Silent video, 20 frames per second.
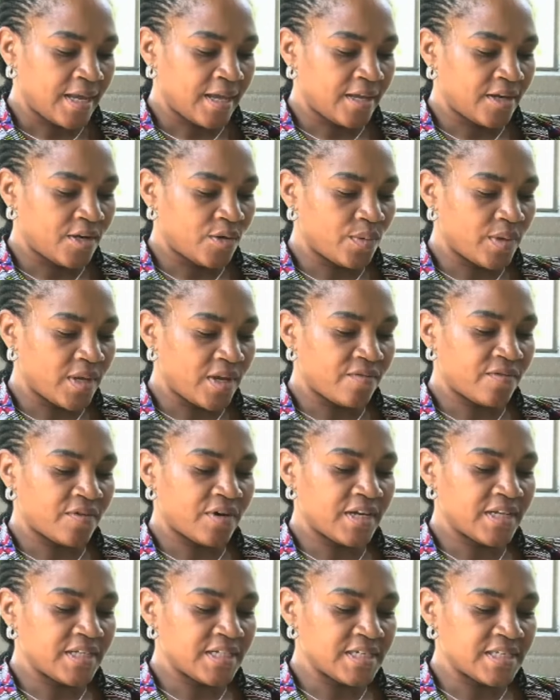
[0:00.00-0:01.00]
And we have
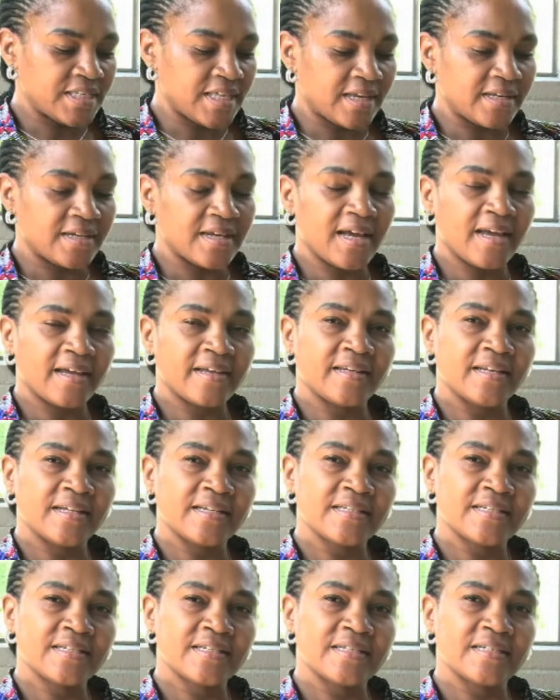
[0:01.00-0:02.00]
registered
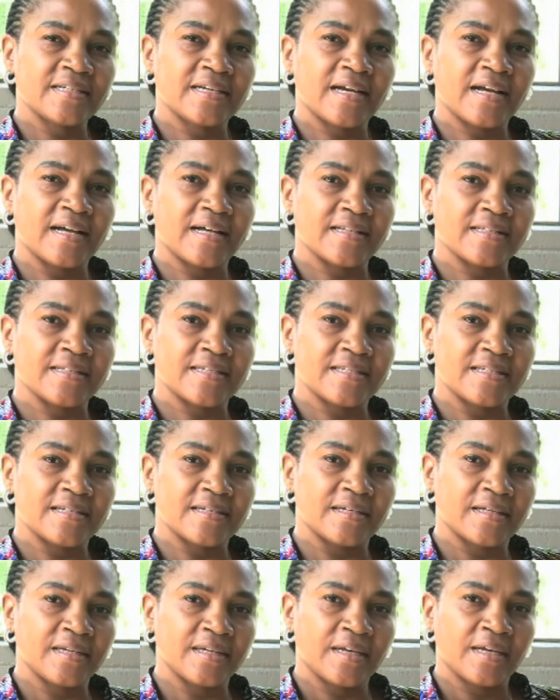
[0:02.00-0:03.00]
identity cards.
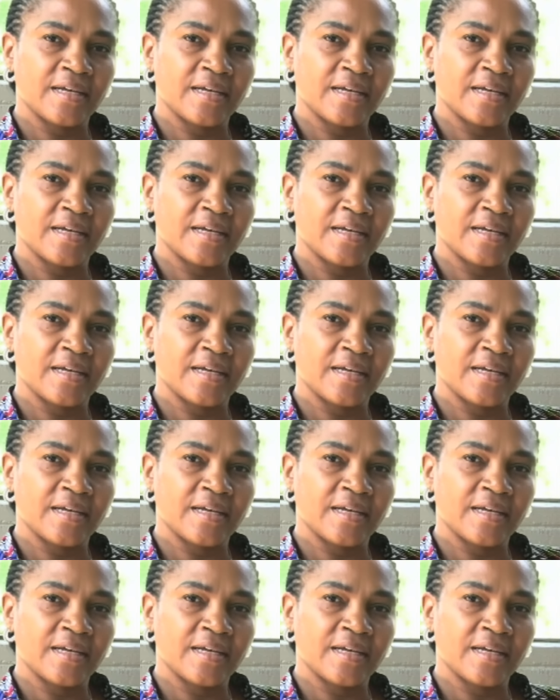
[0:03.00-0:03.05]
